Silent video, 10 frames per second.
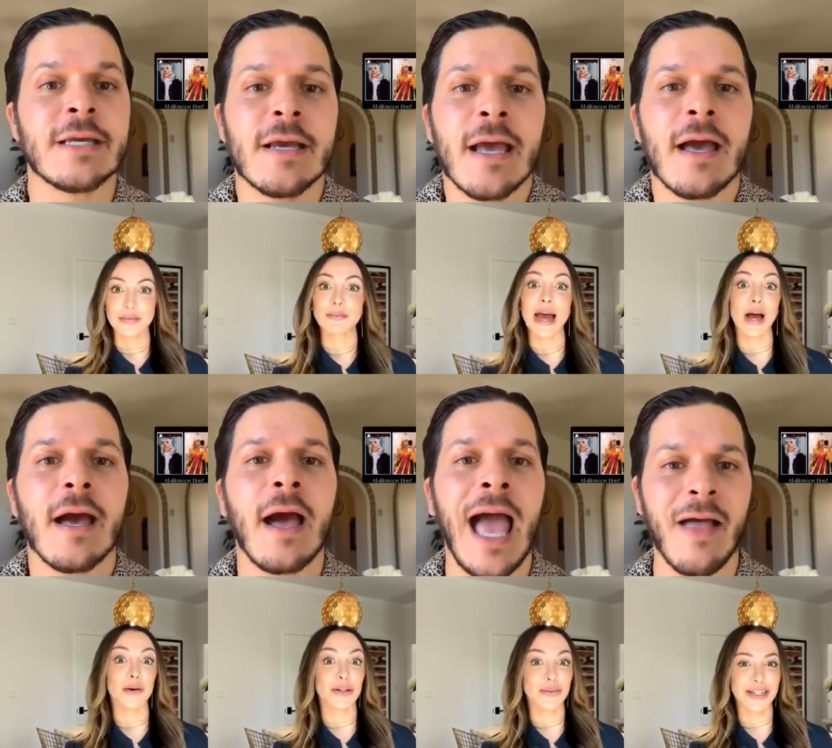
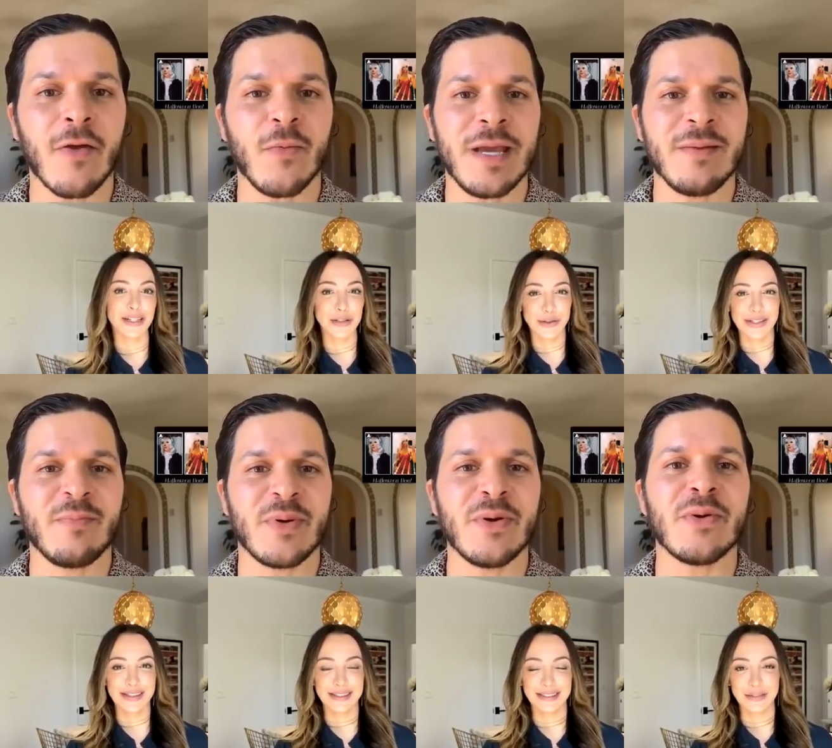Speaker 1: Halloween, uh, Halloween
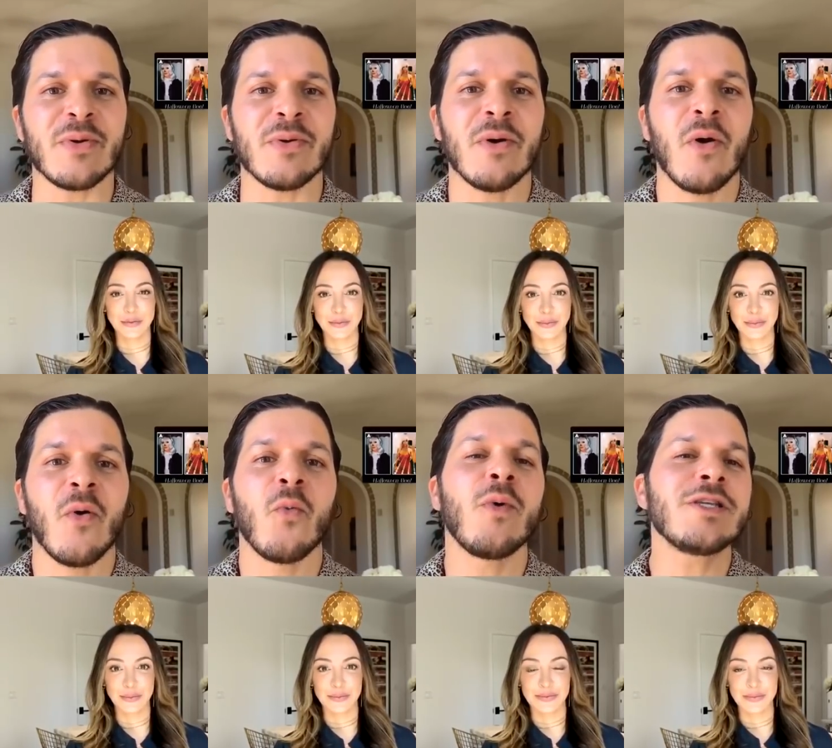Boo.
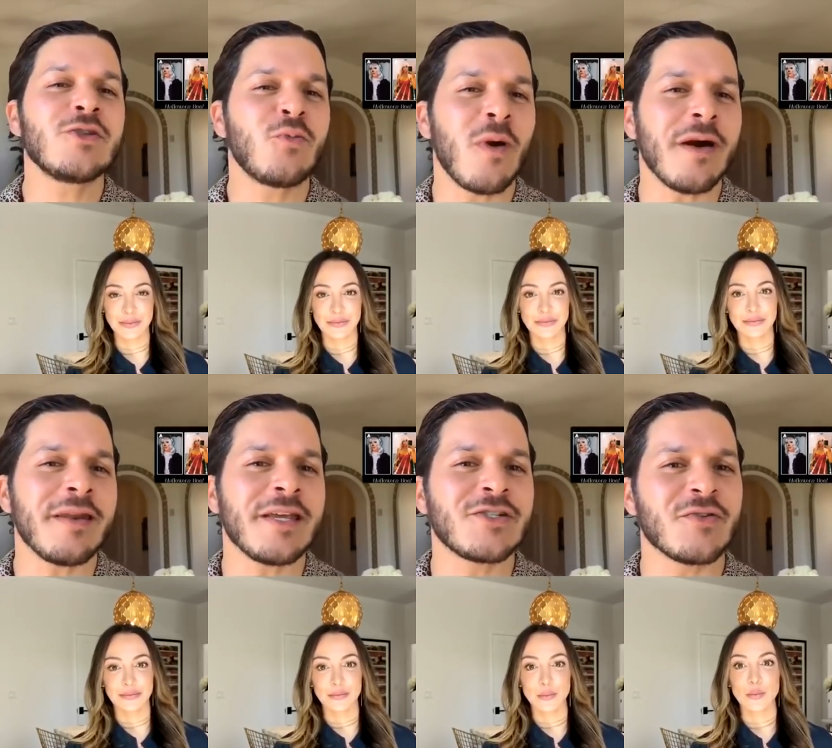Which one
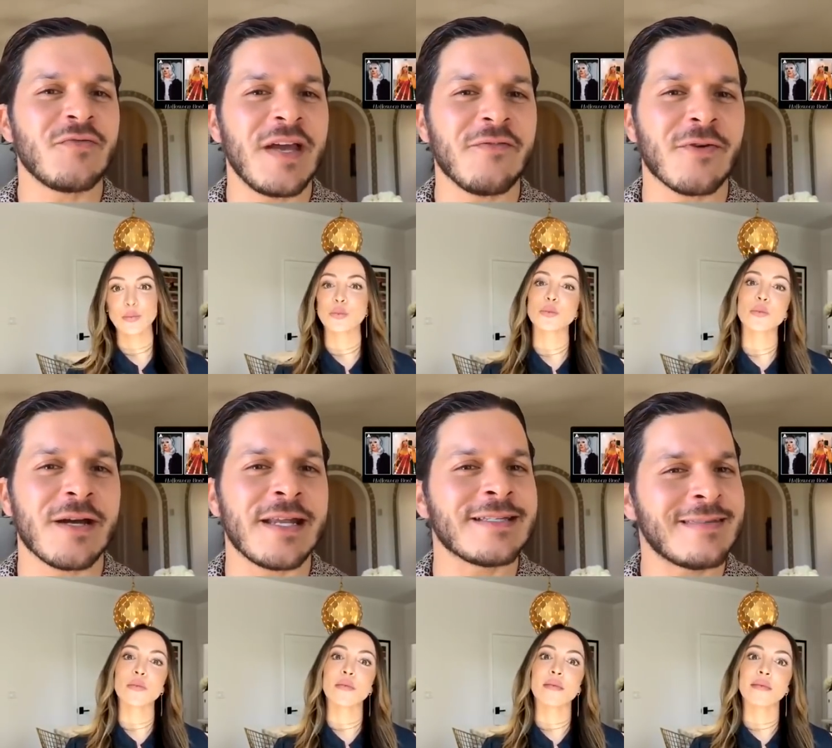is your favorite?
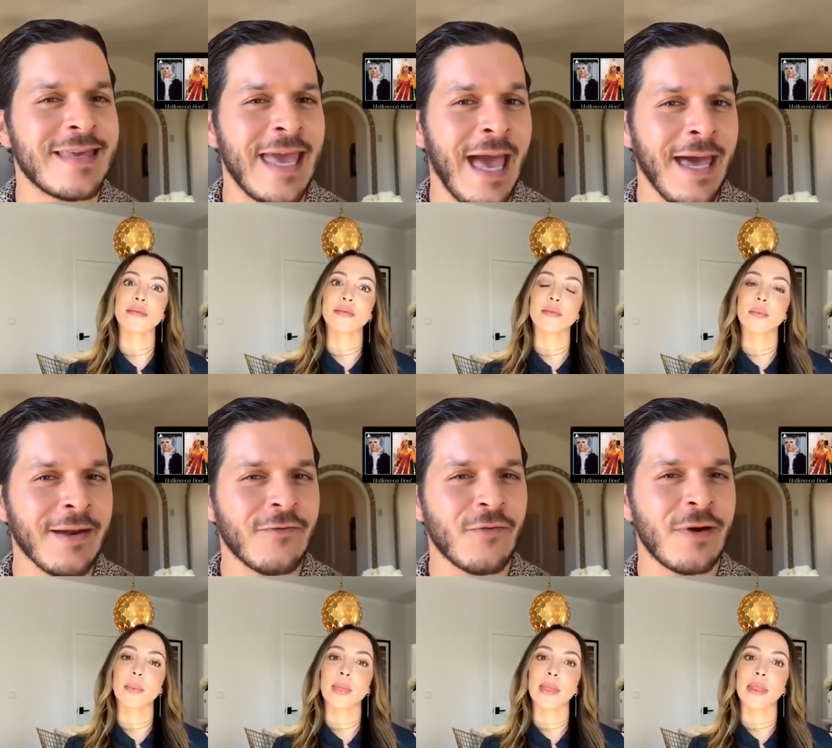Is the cat a
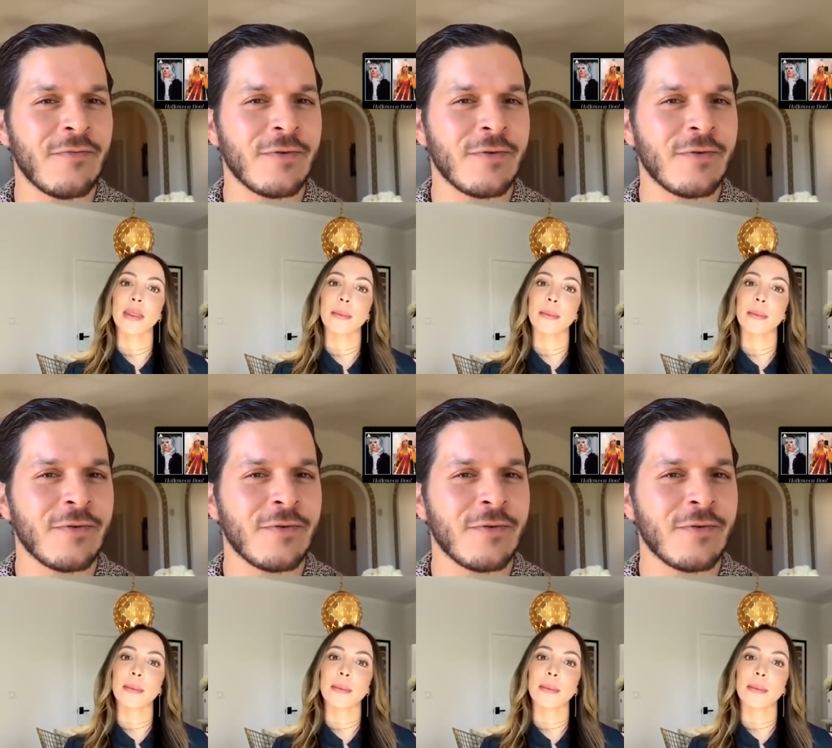forever